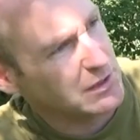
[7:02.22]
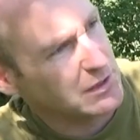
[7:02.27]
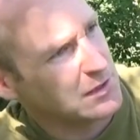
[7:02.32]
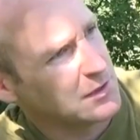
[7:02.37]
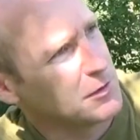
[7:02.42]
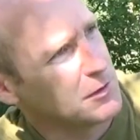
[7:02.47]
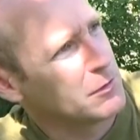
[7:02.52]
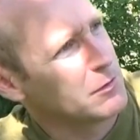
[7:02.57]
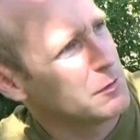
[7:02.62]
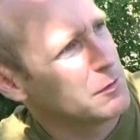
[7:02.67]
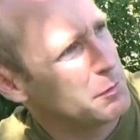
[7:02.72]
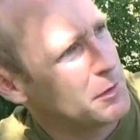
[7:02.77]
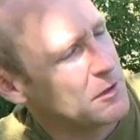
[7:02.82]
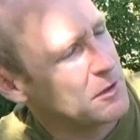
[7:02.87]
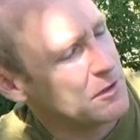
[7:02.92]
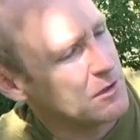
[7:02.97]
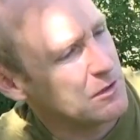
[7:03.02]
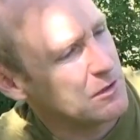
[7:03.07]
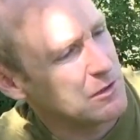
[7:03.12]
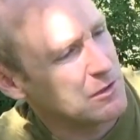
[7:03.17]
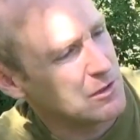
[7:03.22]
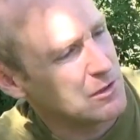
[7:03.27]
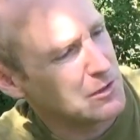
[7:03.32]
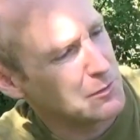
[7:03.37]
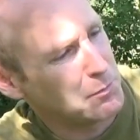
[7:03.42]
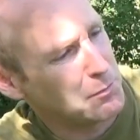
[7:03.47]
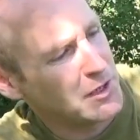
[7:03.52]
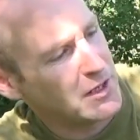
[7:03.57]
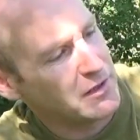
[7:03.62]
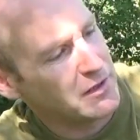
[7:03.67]
the whole barrel
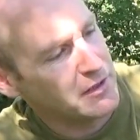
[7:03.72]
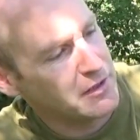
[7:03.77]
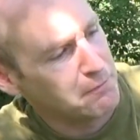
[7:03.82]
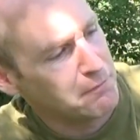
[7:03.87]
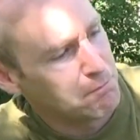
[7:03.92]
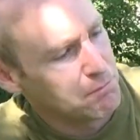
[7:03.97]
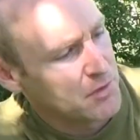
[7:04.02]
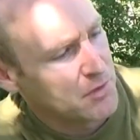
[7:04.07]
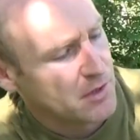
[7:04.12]
part here,